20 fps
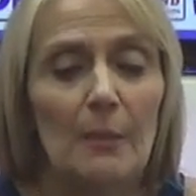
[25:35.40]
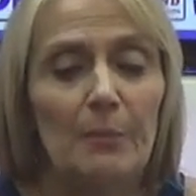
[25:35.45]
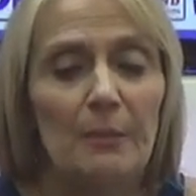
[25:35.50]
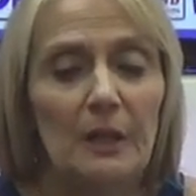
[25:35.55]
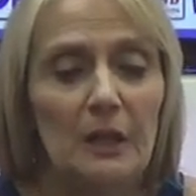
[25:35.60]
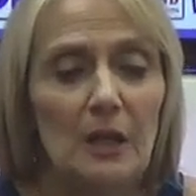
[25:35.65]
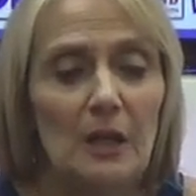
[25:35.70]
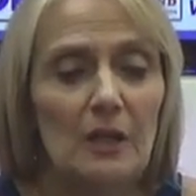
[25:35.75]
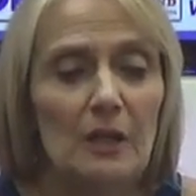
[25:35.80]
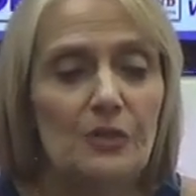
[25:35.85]

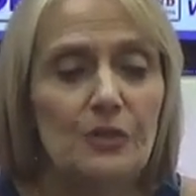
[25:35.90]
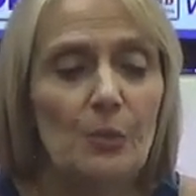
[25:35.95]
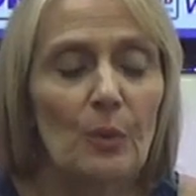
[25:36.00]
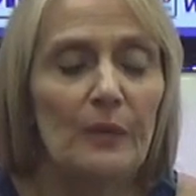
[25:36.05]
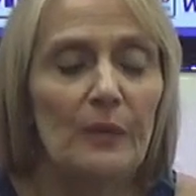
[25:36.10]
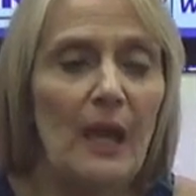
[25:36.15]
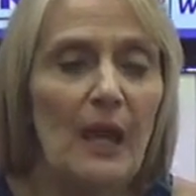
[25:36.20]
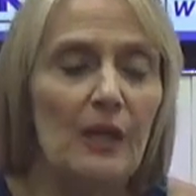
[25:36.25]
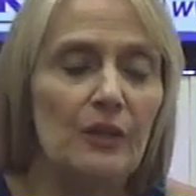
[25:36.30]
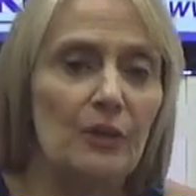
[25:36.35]
because
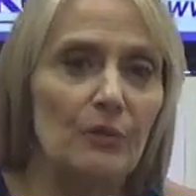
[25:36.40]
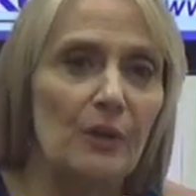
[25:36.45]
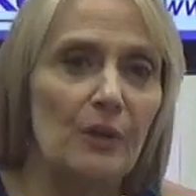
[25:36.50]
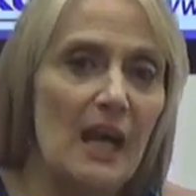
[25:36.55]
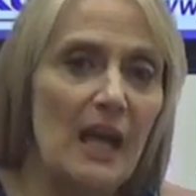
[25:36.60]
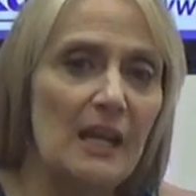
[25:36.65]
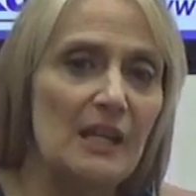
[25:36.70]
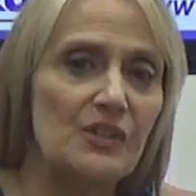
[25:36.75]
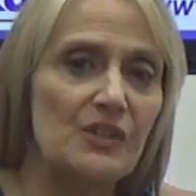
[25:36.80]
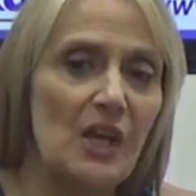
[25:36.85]
when that
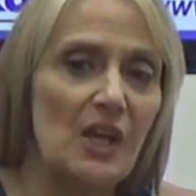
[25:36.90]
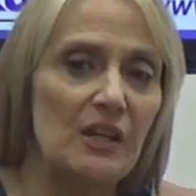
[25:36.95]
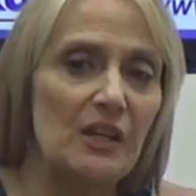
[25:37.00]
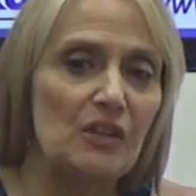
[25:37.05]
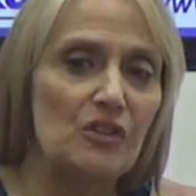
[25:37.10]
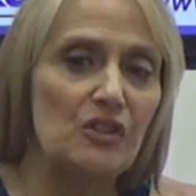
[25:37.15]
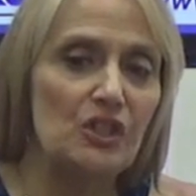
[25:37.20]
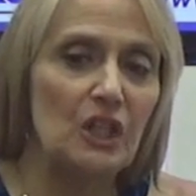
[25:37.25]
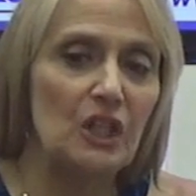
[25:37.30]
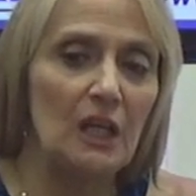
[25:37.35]
Uranus
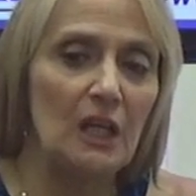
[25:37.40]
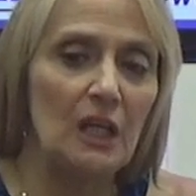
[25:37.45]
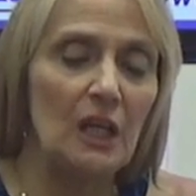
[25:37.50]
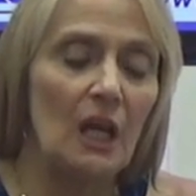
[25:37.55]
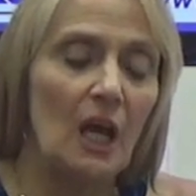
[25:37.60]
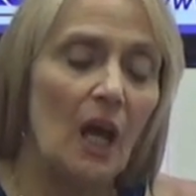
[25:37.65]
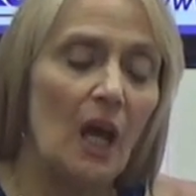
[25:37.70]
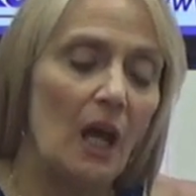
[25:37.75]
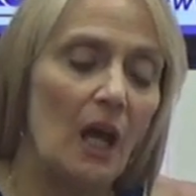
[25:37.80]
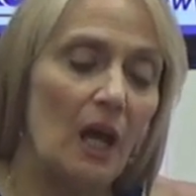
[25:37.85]
energy
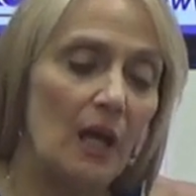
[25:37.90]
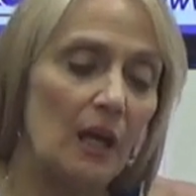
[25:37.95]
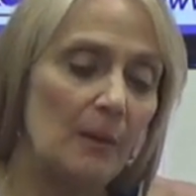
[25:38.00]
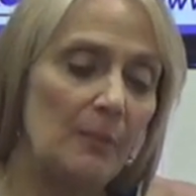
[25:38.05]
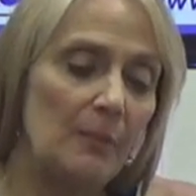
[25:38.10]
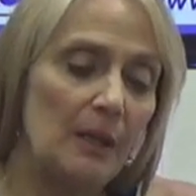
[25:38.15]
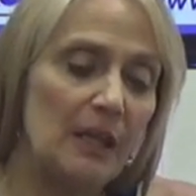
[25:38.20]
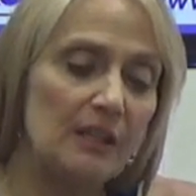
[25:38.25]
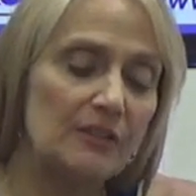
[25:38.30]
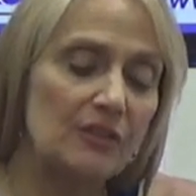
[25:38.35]

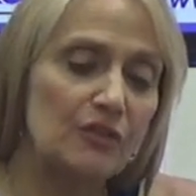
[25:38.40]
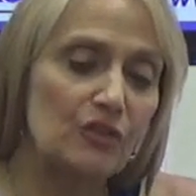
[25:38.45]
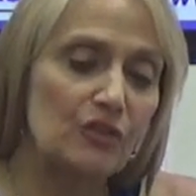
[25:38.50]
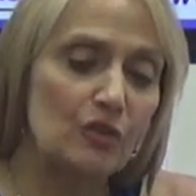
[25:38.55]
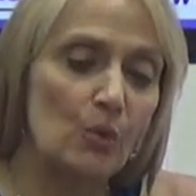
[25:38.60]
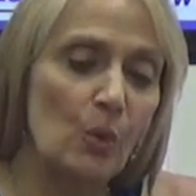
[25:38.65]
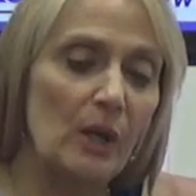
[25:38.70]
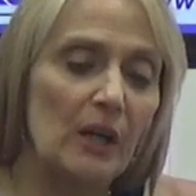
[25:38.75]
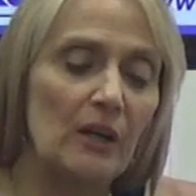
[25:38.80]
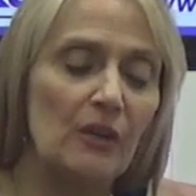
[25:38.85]
um, hits a
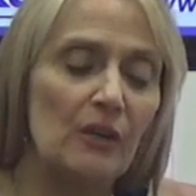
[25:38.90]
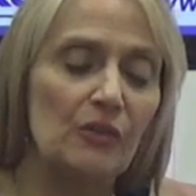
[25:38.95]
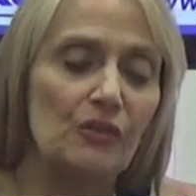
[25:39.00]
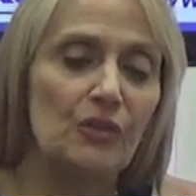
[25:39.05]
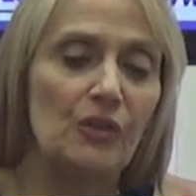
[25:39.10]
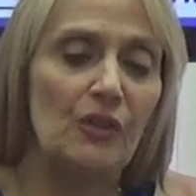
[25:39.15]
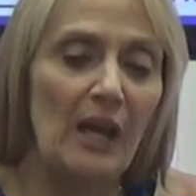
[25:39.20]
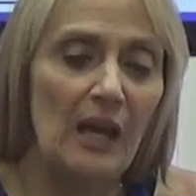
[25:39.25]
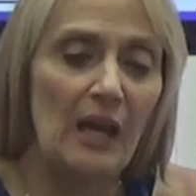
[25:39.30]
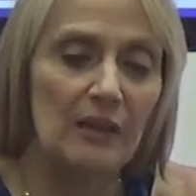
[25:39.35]
square
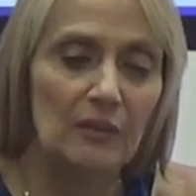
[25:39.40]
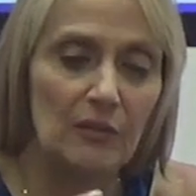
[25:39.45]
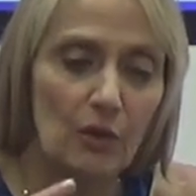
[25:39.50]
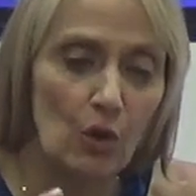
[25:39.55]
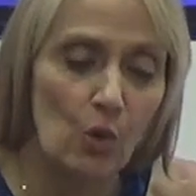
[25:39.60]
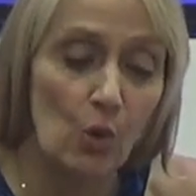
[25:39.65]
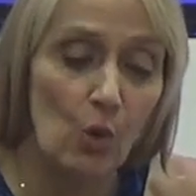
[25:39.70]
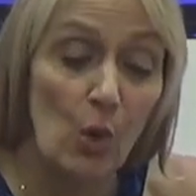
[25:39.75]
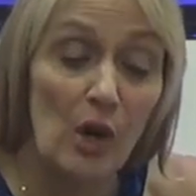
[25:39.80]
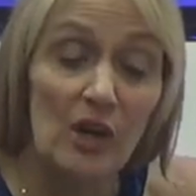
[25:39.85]
to that
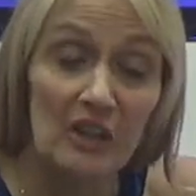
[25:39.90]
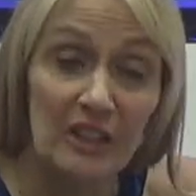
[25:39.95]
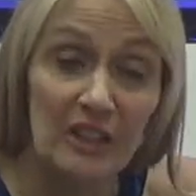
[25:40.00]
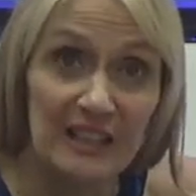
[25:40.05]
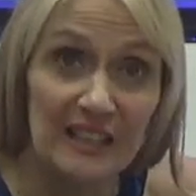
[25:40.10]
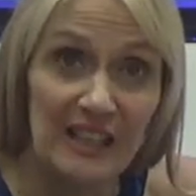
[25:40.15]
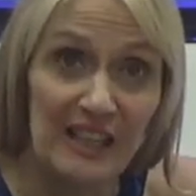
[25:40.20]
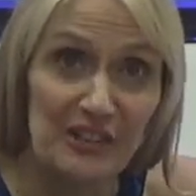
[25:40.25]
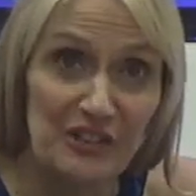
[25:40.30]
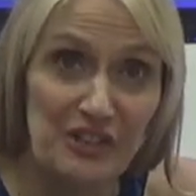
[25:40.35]

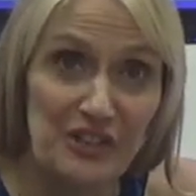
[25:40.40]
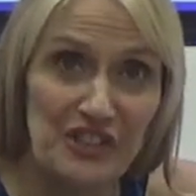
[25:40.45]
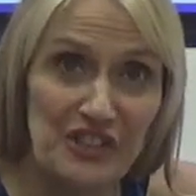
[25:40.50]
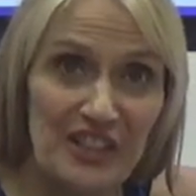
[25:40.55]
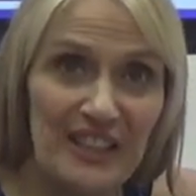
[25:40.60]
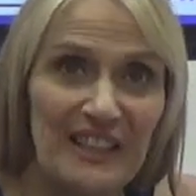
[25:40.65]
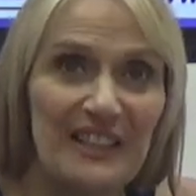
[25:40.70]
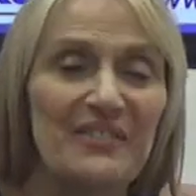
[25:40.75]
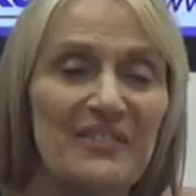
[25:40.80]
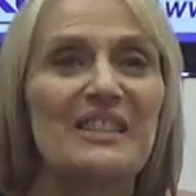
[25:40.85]
Aquarian
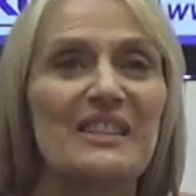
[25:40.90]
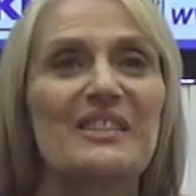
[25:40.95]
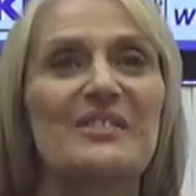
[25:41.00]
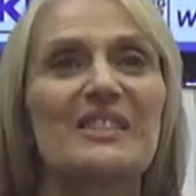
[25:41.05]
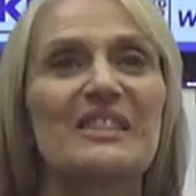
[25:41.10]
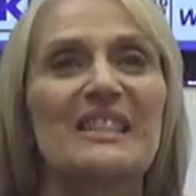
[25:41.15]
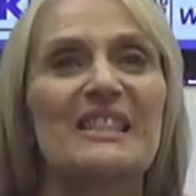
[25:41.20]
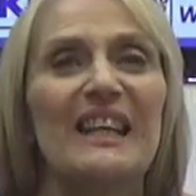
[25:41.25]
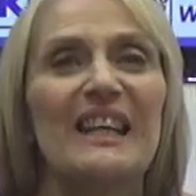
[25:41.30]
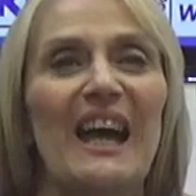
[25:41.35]
energy, which is
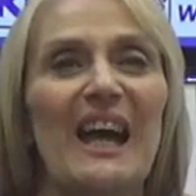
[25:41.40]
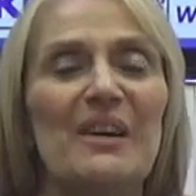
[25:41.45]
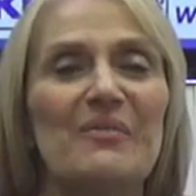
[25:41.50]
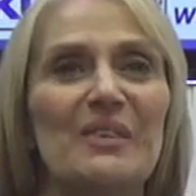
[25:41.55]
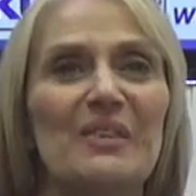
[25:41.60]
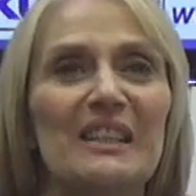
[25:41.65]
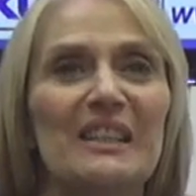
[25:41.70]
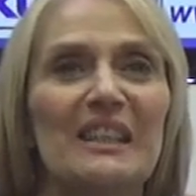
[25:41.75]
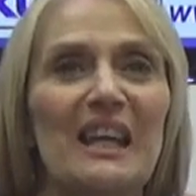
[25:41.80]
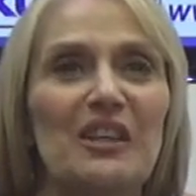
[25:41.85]
what's going to
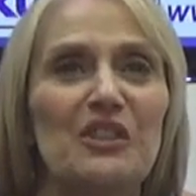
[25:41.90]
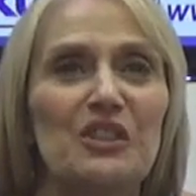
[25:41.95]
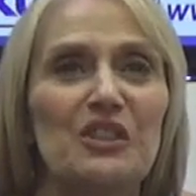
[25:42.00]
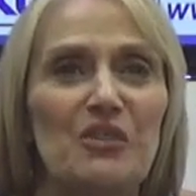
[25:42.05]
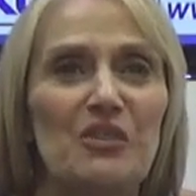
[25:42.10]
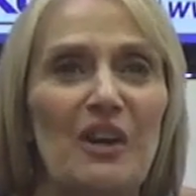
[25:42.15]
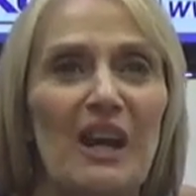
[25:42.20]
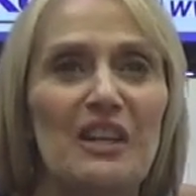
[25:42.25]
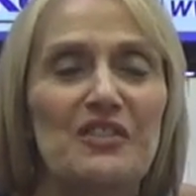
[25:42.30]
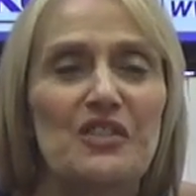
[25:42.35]
happen, that
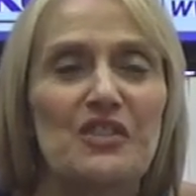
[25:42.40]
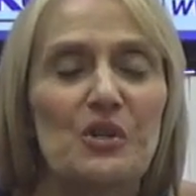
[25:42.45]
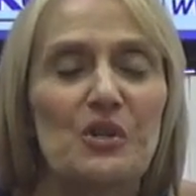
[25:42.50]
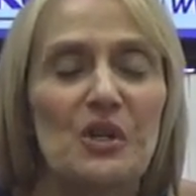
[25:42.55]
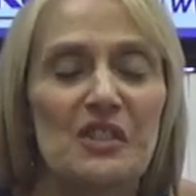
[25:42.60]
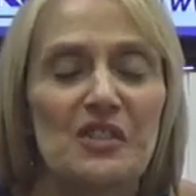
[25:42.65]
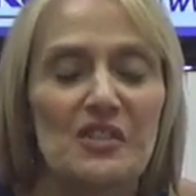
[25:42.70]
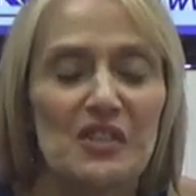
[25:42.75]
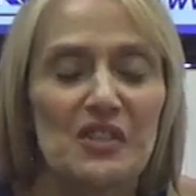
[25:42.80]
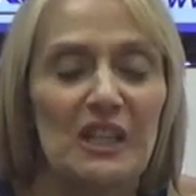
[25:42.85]
Uranus and
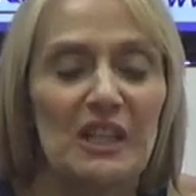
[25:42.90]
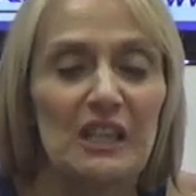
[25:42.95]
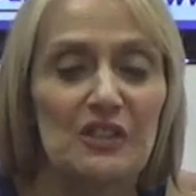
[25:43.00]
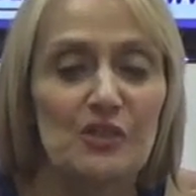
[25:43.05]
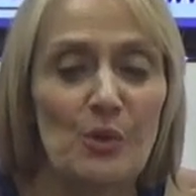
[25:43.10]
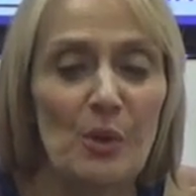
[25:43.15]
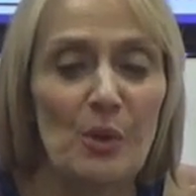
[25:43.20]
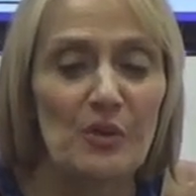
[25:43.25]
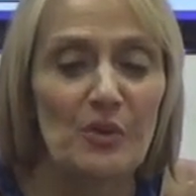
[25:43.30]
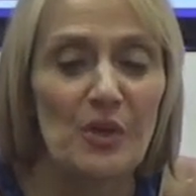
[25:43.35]
Taurus is going to hit
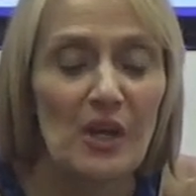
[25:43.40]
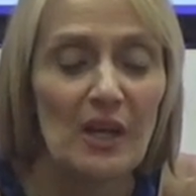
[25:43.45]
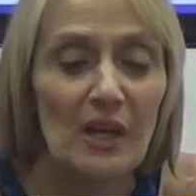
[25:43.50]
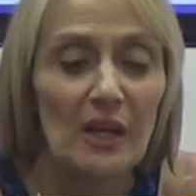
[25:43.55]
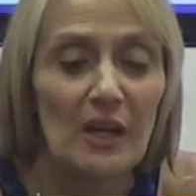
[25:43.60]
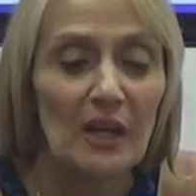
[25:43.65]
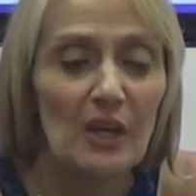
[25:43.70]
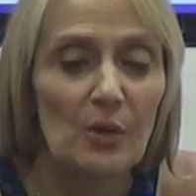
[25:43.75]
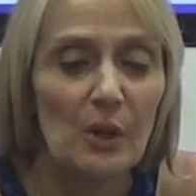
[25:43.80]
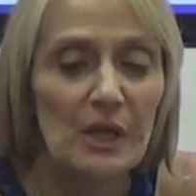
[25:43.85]
a square with
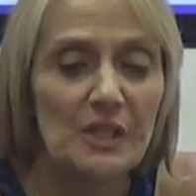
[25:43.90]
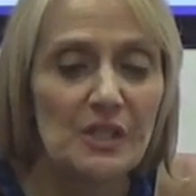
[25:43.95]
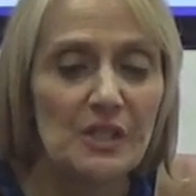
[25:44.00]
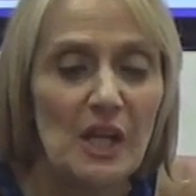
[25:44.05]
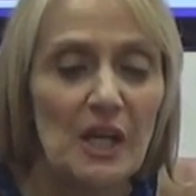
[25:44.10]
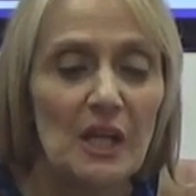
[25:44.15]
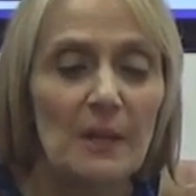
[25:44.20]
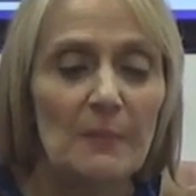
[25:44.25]
Aquarius,